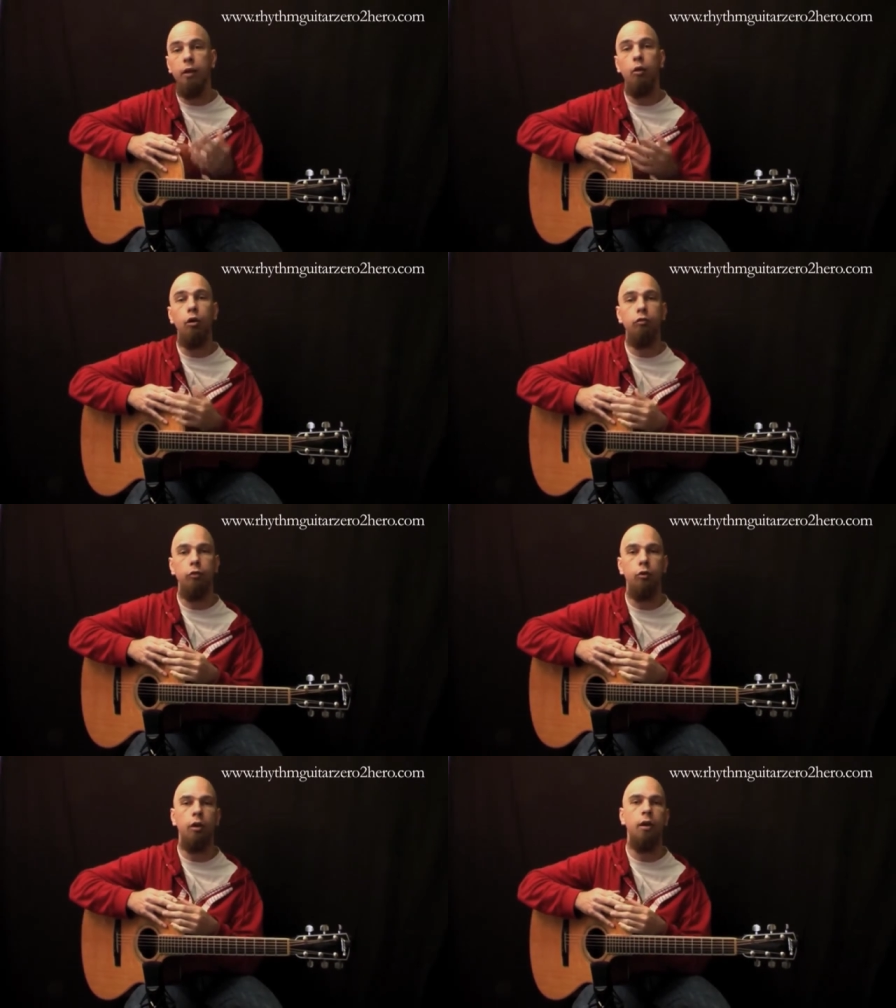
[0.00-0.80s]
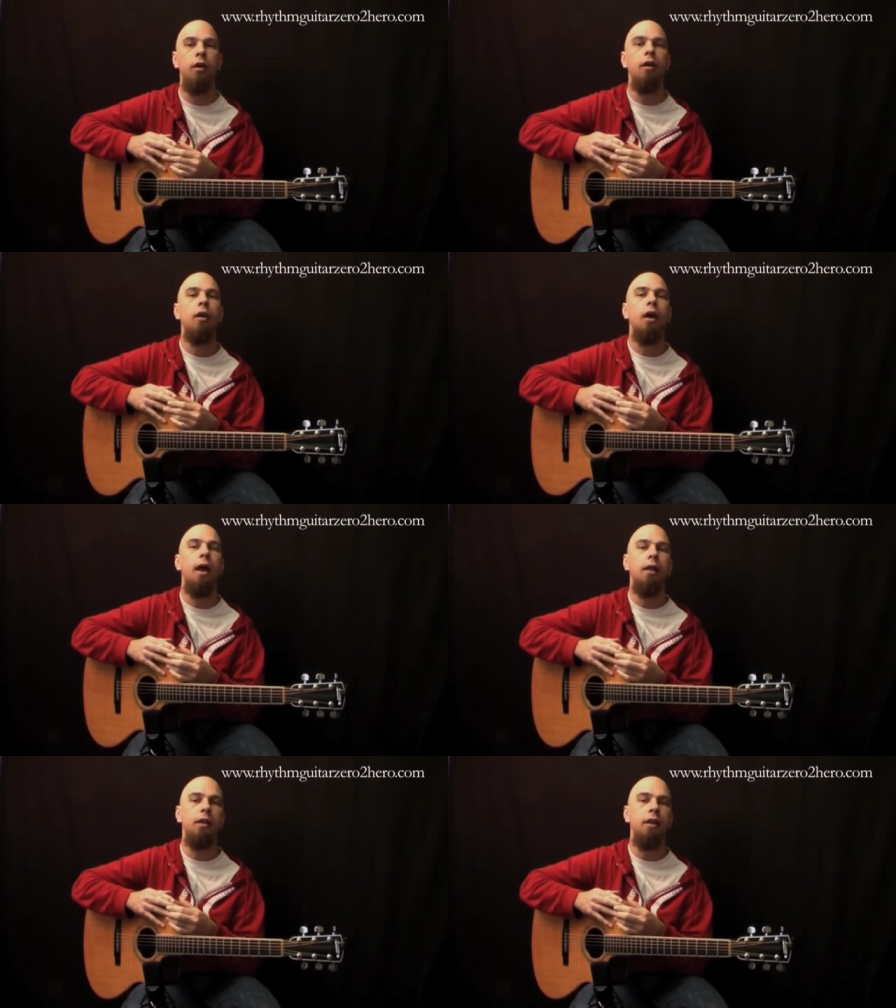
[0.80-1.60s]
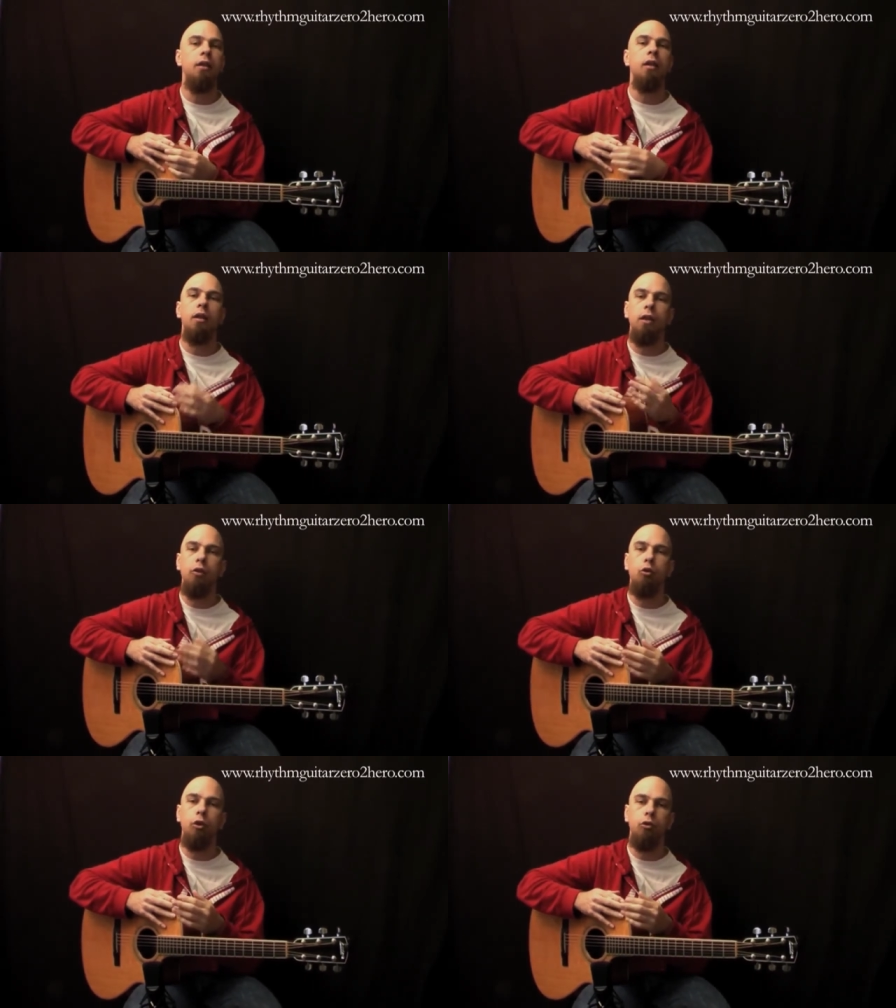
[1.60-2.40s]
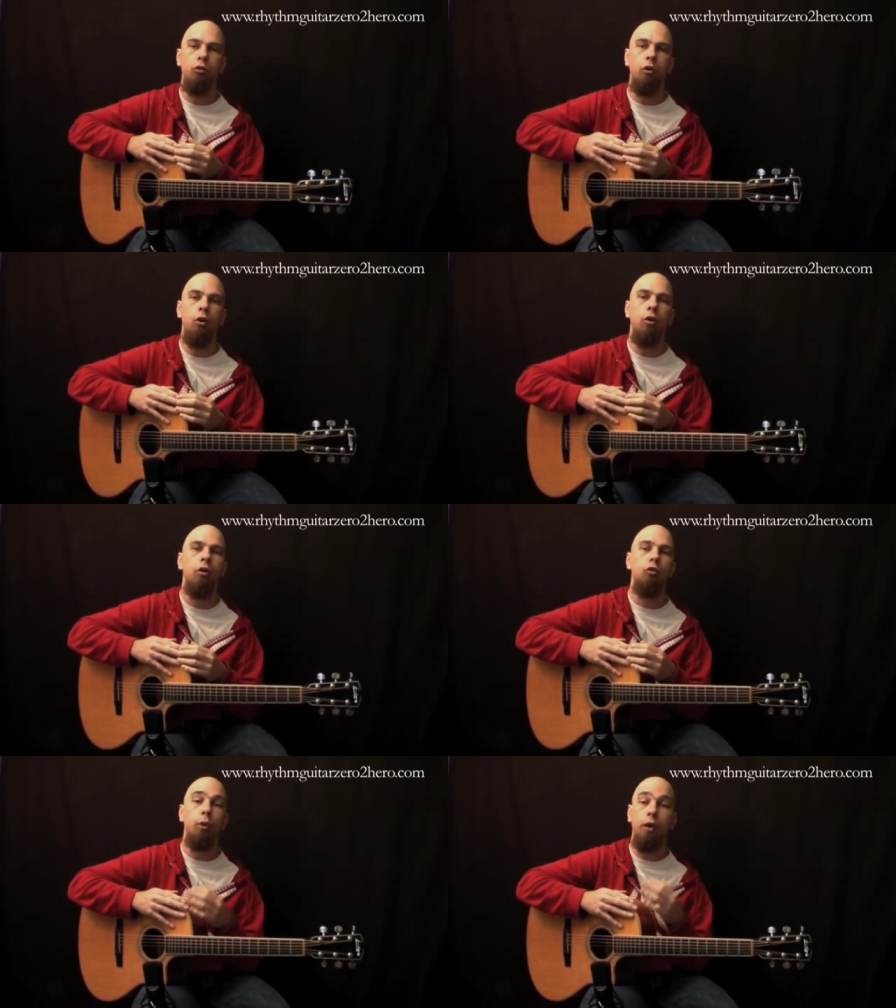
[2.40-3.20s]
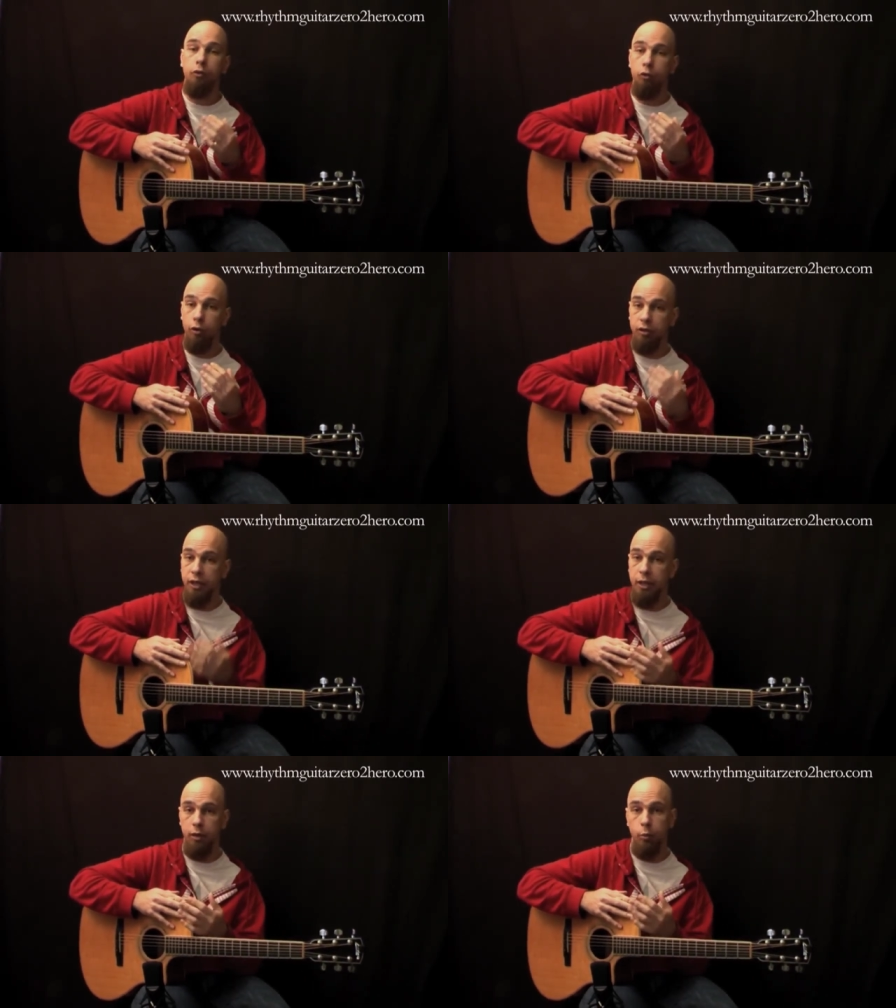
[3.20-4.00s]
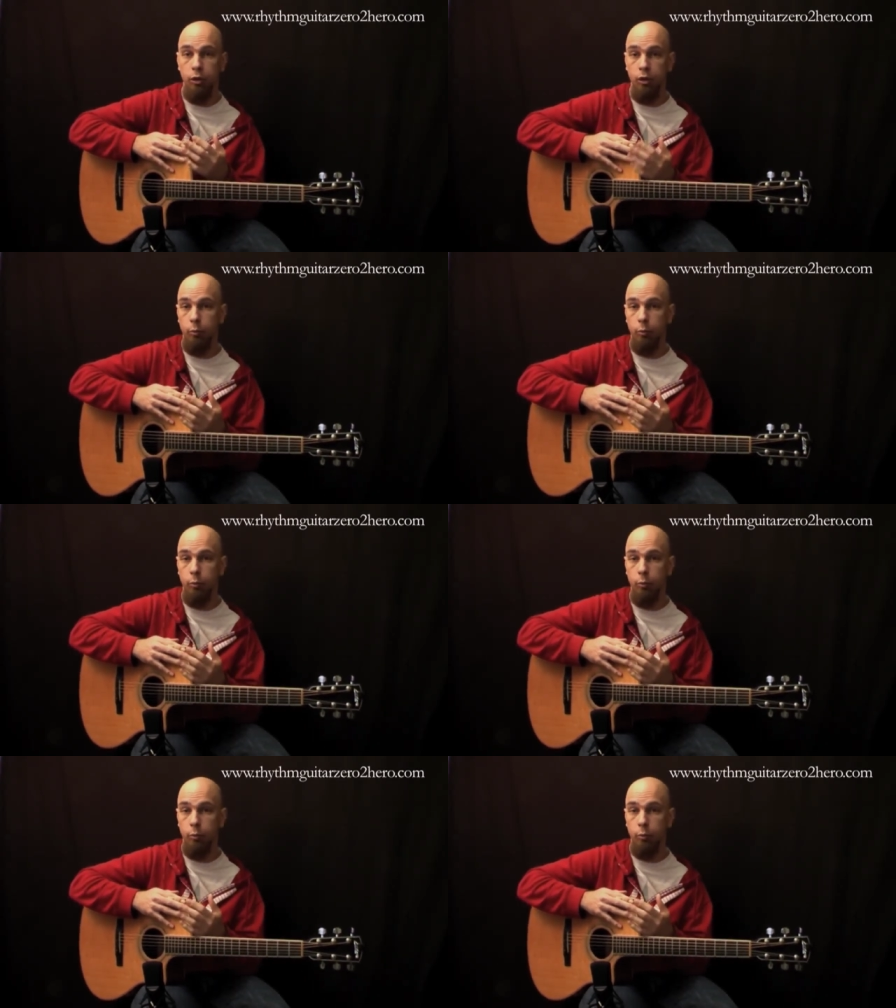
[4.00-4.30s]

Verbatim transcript: they'll last longer. And then get your guitar to a guitar tech when you,